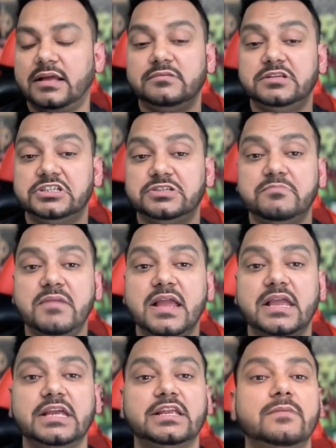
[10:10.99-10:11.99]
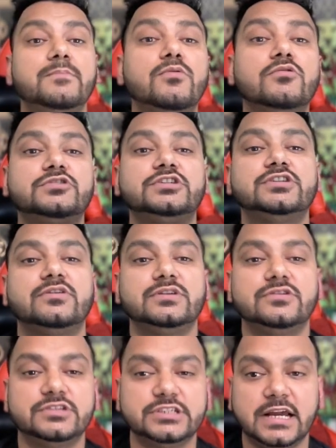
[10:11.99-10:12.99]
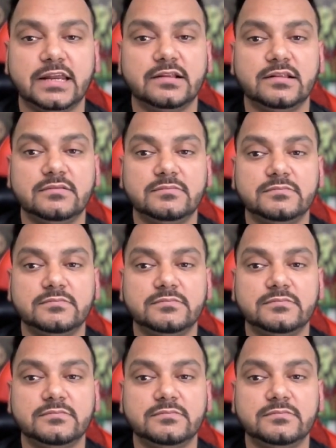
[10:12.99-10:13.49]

just make it and post it on your channel.